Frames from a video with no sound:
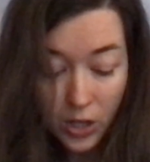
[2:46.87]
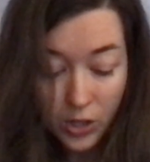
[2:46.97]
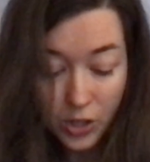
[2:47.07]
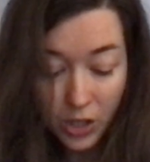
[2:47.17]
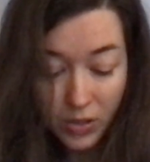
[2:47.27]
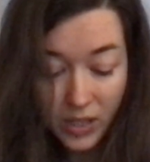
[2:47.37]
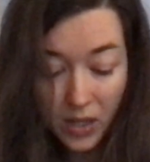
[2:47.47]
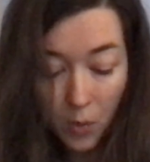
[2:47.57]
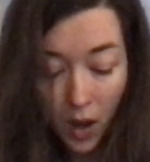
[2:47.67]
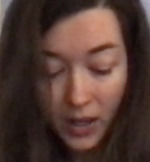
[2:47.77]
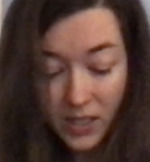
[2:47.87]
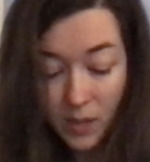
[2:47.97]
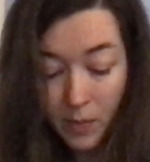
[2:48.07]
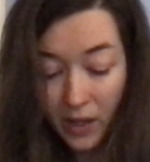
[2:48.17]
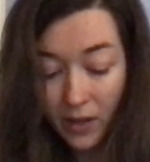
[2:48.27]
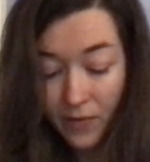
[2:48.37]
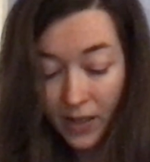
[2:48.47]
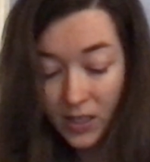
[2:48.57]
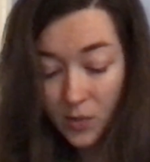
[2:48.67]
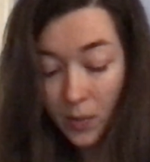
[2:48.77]
Josie walked the Barry
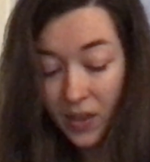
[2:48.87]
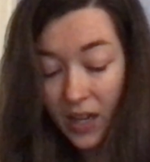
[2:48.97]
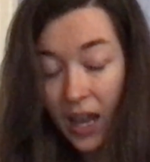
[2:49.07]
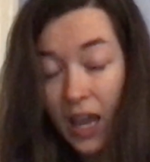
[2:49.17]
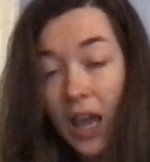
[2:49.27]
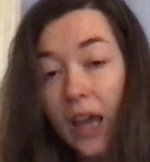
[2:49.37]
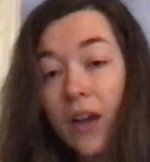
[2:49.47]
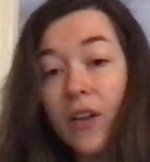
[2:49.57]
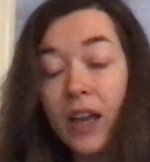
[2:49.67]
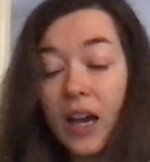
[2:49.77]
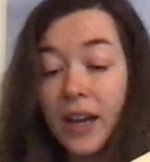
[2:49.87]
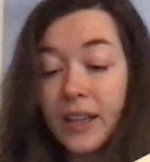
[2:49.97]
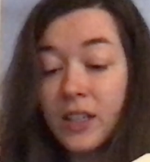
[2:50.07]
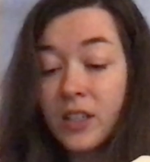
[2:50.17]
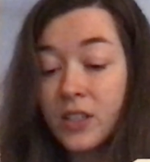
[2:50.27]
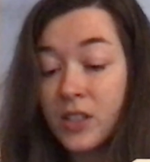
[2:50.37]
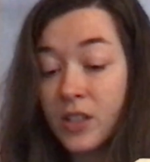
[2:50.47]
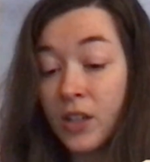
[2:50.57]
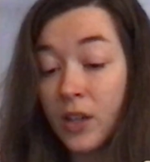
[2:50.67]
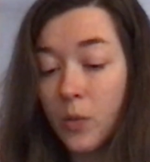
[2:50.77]
fence with an airy
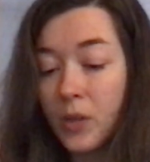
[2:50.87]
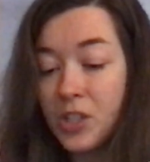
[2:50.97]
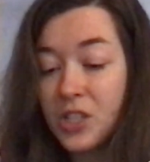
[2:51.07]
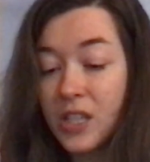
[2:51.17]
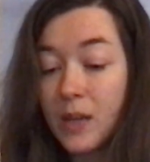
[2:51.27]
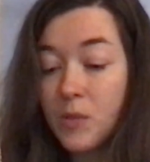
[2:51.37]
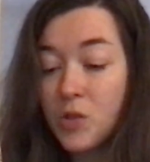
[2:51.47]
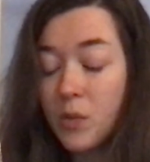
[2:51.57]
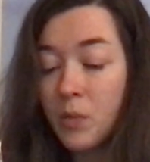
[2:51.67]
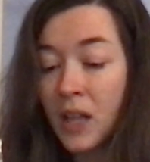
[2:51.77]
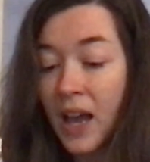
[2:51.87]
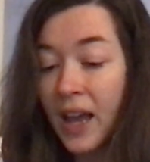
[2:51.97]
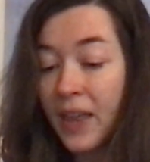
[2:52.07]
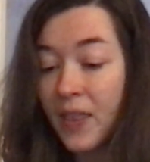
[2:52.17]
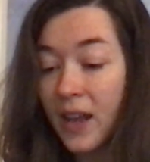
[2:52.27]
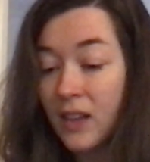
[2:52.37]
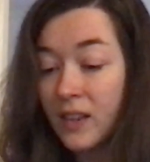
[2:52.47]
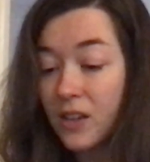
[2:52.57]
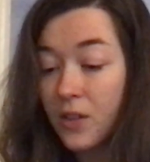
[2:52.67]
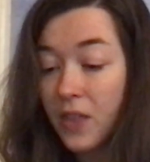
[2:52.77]
unconcern which seemed to imply that a
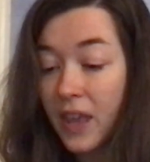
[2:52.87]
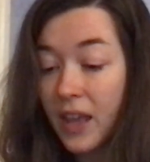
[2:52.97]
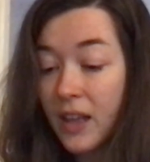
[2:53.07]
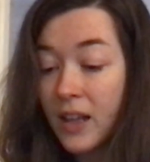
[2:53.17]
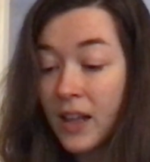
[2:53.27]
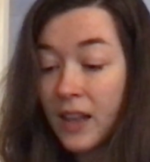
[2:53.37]
little thing